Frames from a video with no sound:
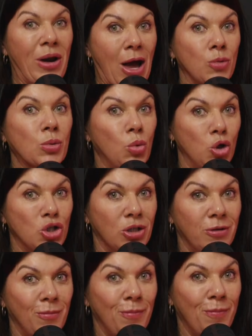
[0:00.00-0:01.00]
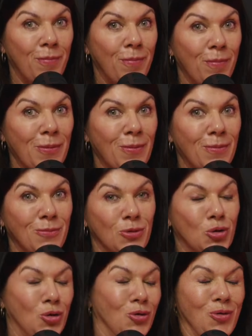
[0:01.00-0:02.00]
else would,
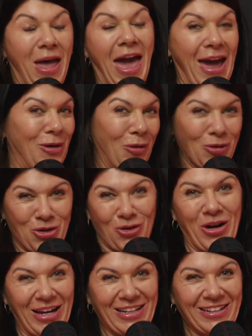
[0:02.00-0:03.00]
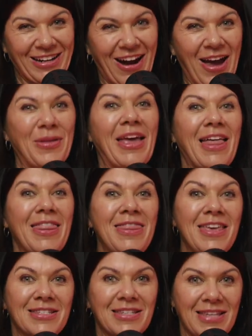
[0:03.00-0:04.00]
the hack or trick, right?
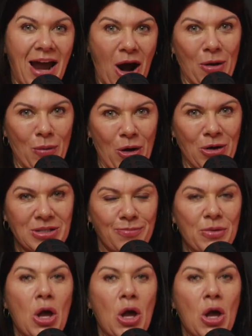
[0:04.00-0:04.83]
This is how it works.